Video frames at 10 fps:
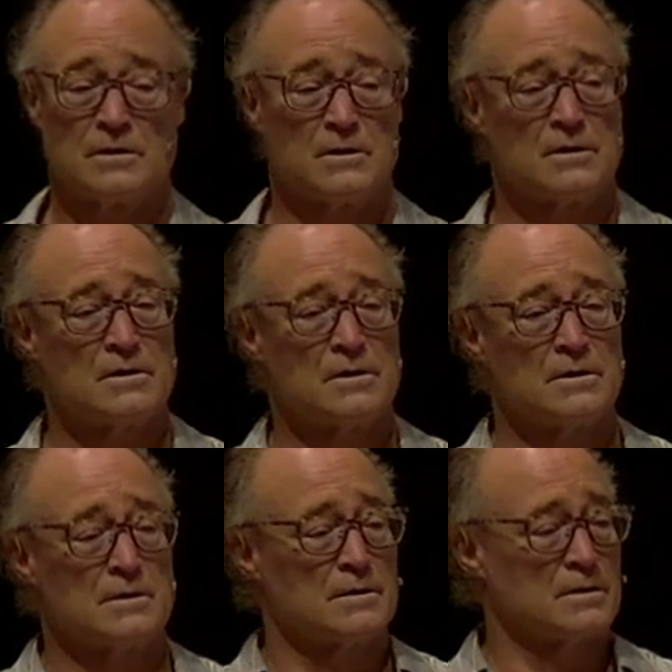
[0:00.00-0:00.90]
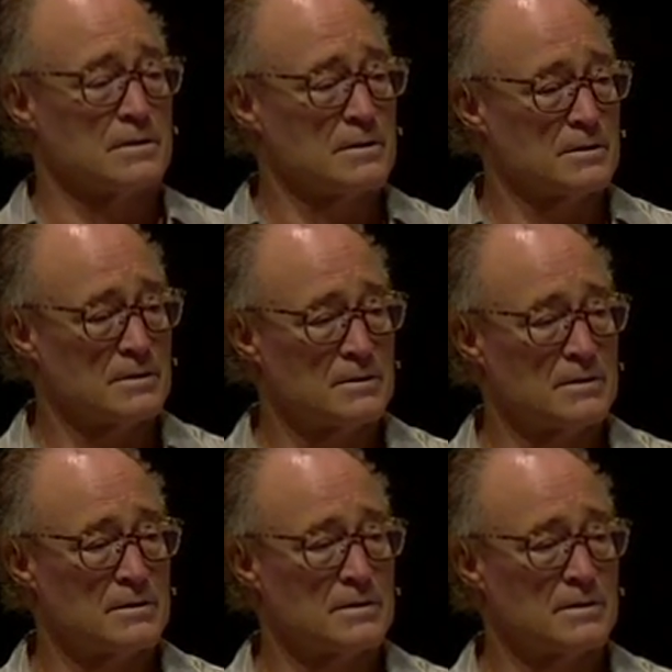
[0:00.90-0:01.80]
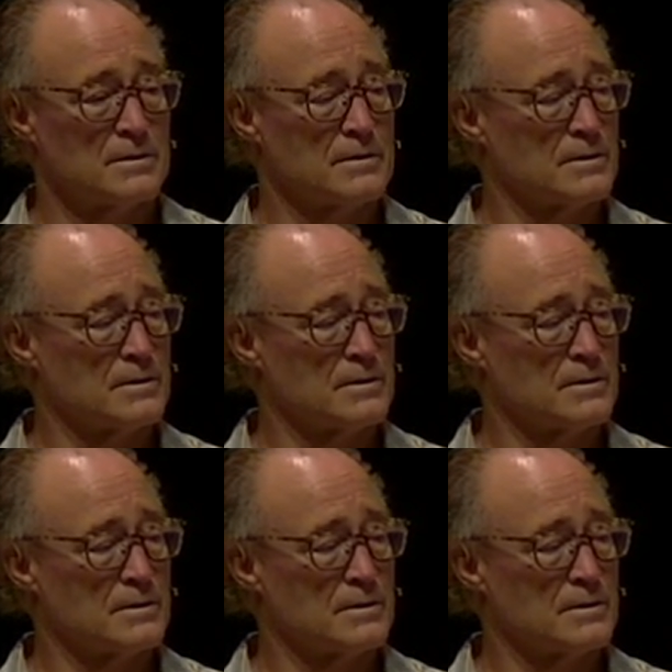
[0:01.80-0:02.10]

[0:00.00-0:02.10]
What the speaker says: No one is speaking in this clip.